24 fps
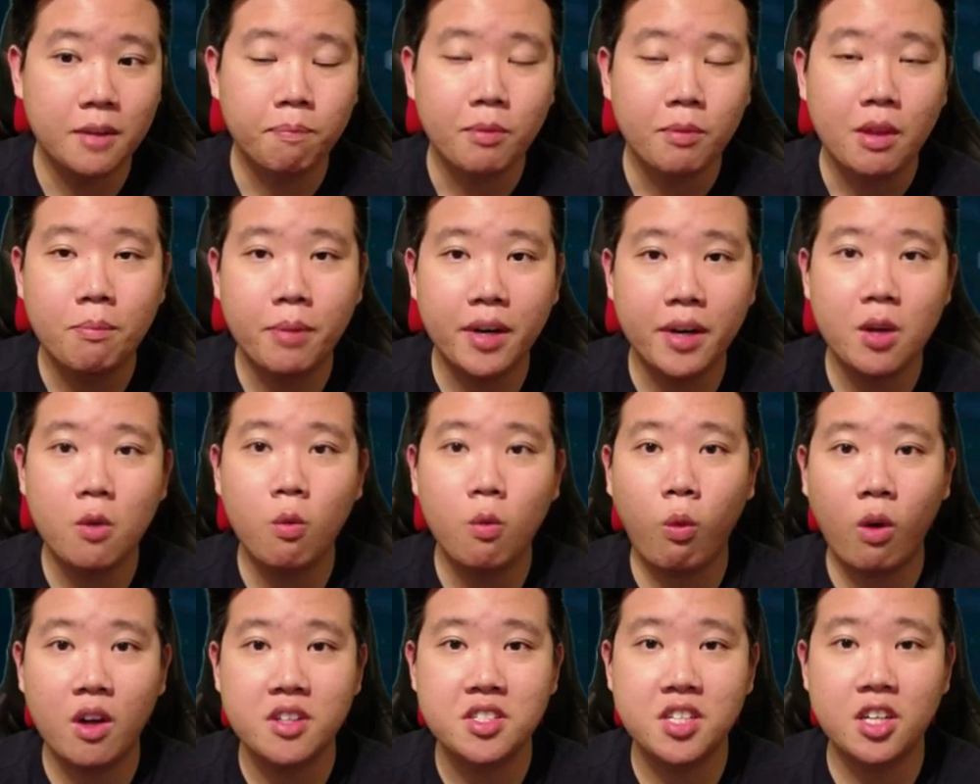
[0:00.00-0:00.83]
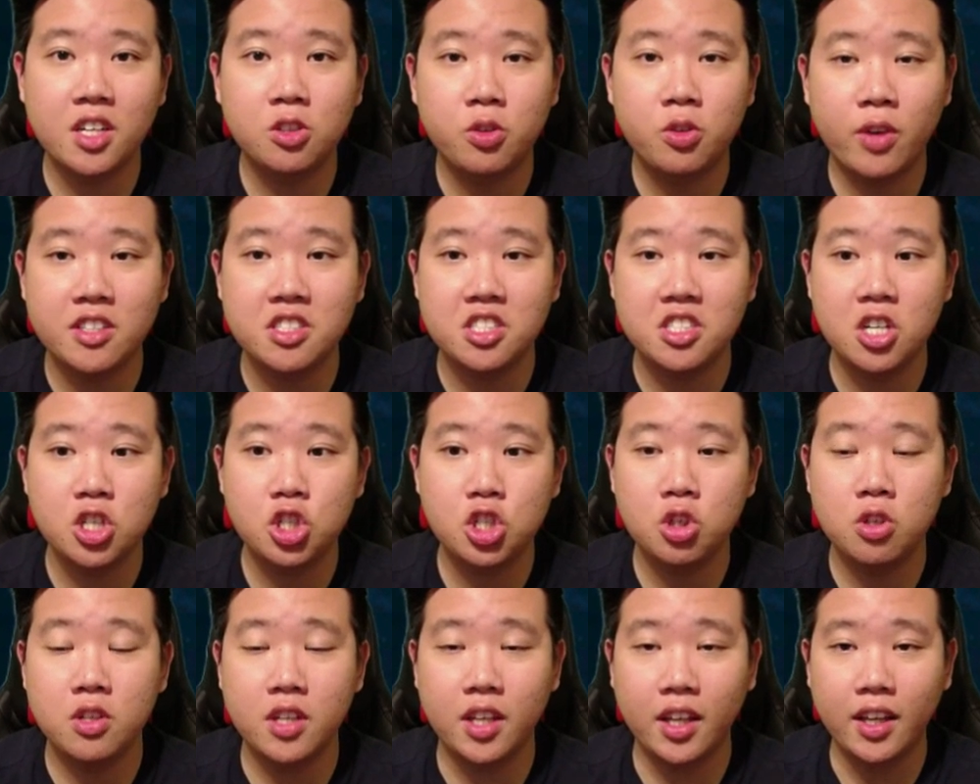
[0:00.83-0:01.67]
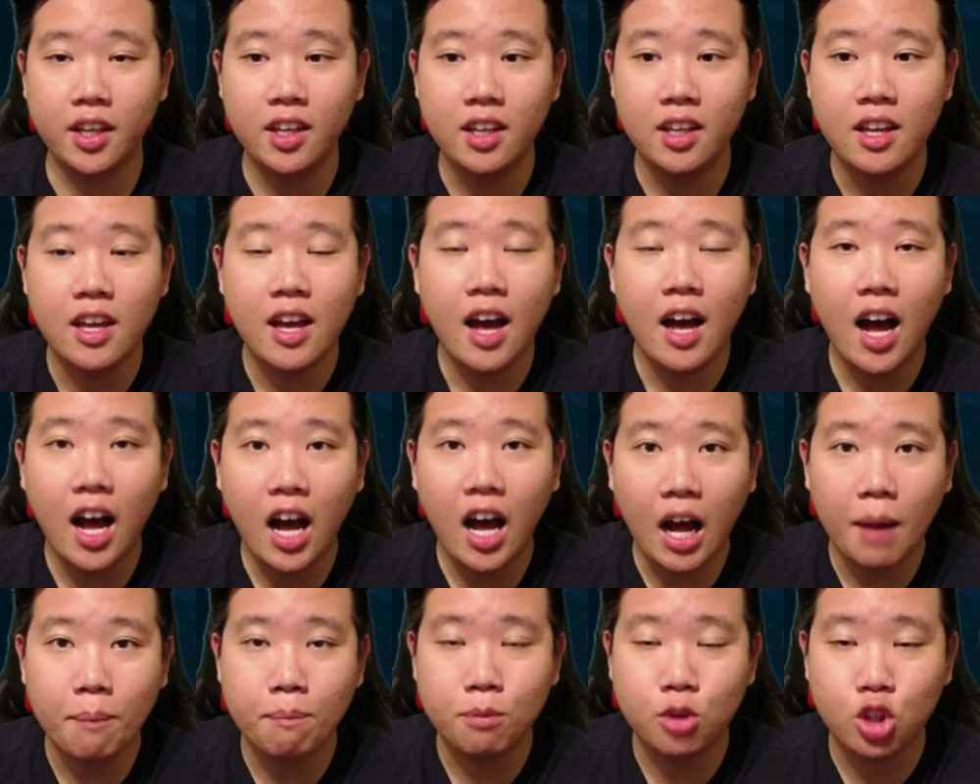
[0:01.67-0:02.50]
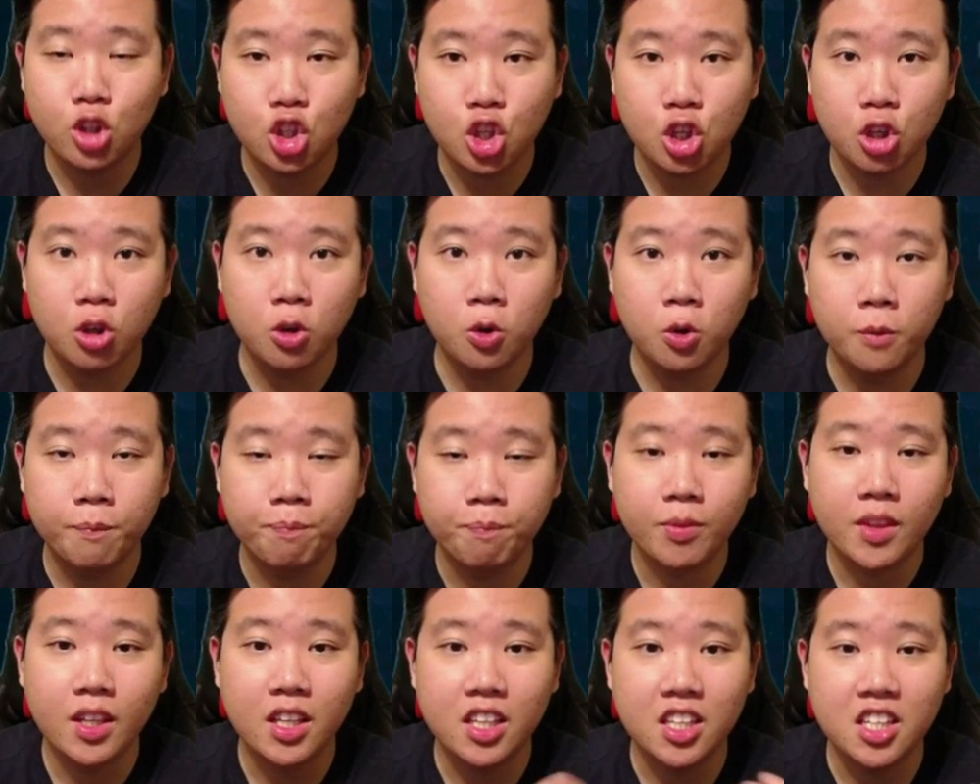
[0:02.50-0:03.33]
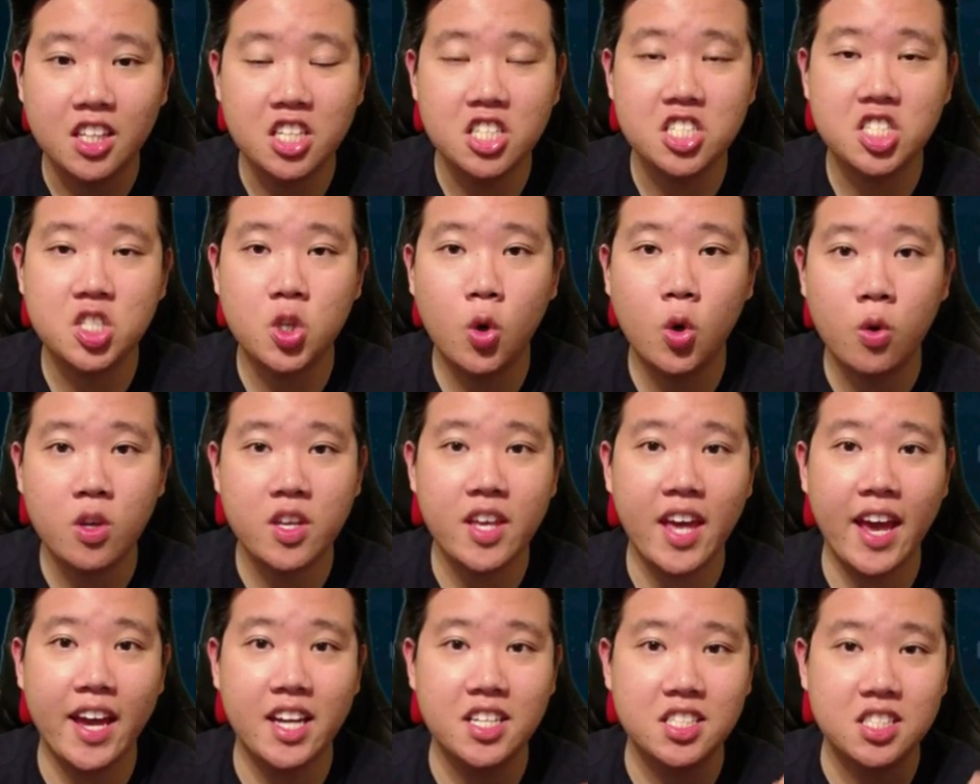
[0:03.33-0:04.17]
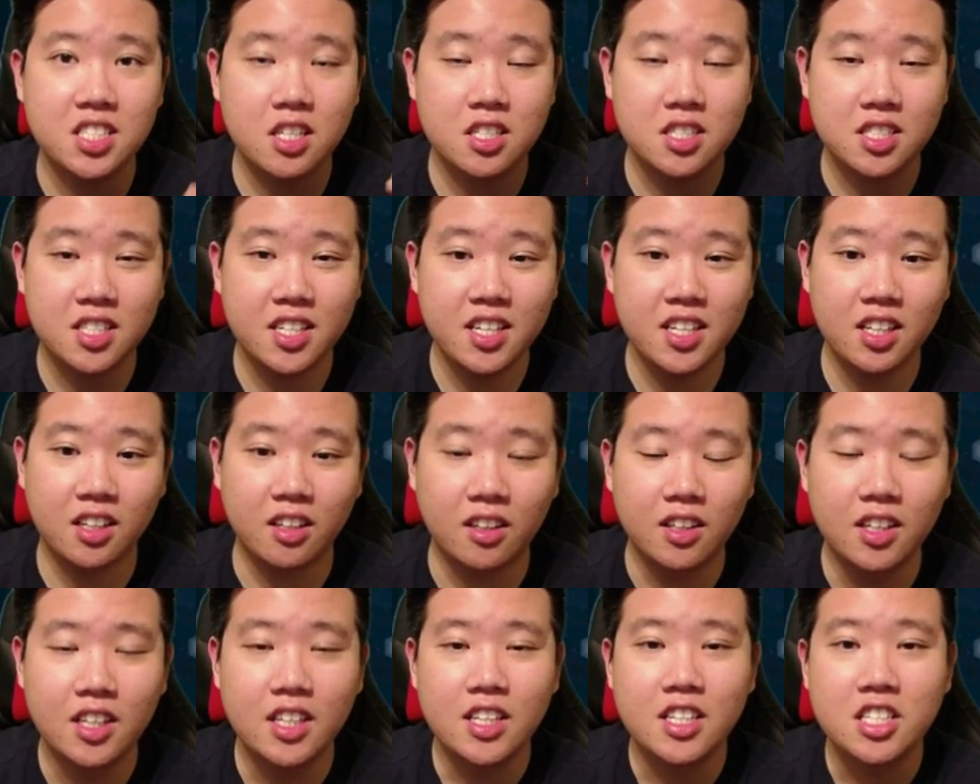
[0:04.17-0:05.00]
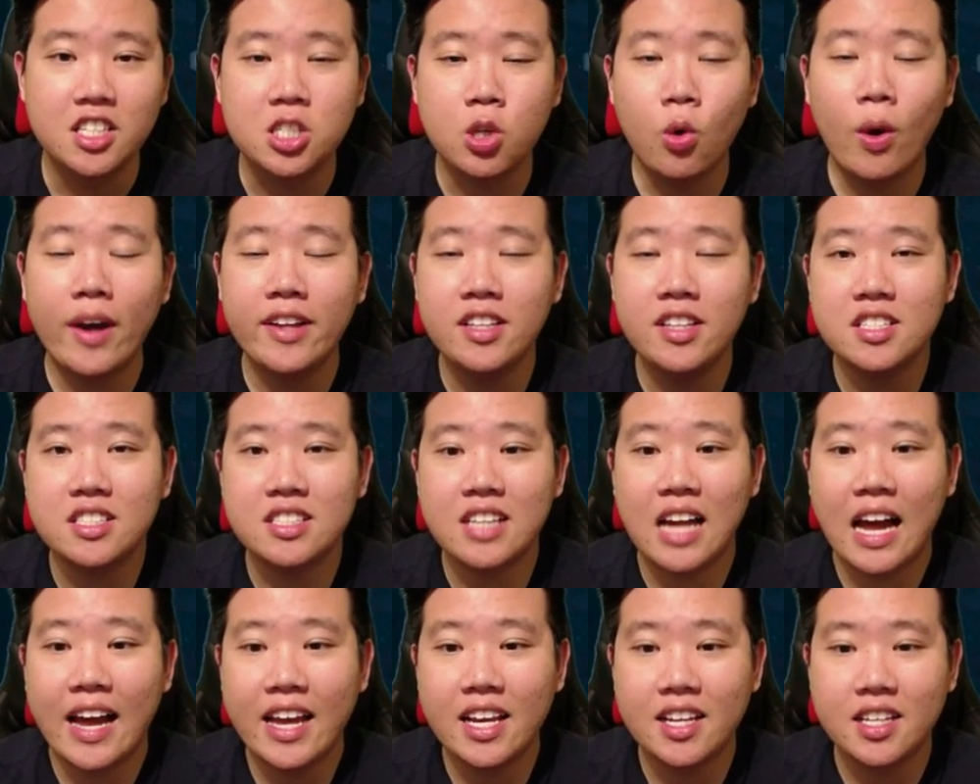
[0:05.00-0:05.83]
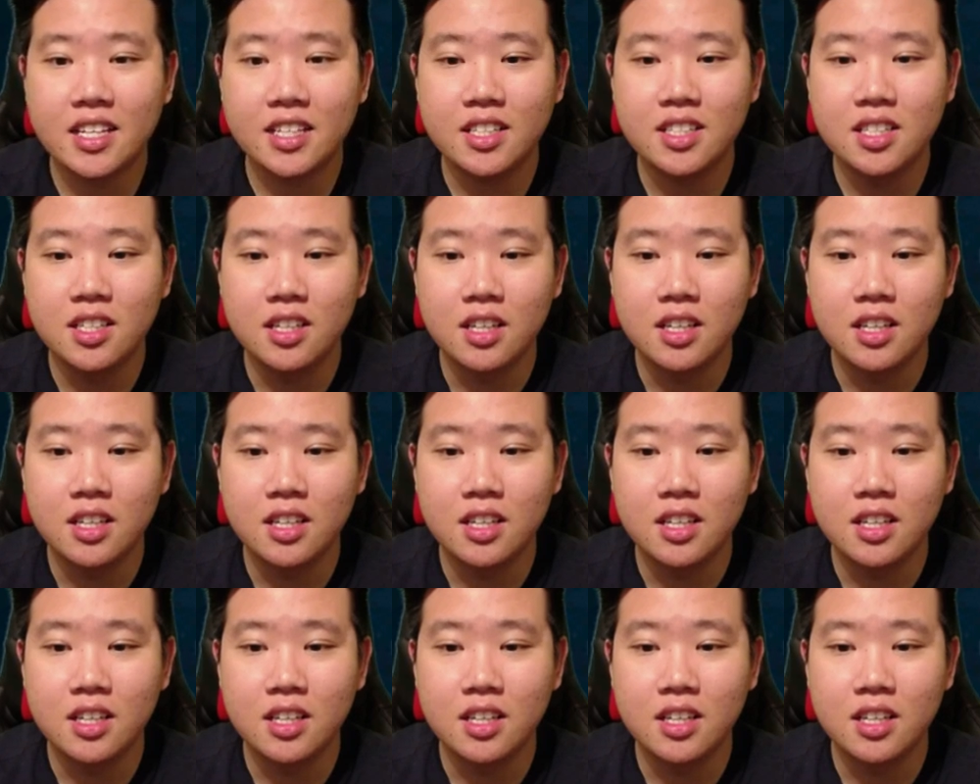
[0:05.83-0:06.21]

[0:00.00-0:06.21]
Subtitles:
but it wasn't transitioning up to Yi Song-ye's skill. So I decided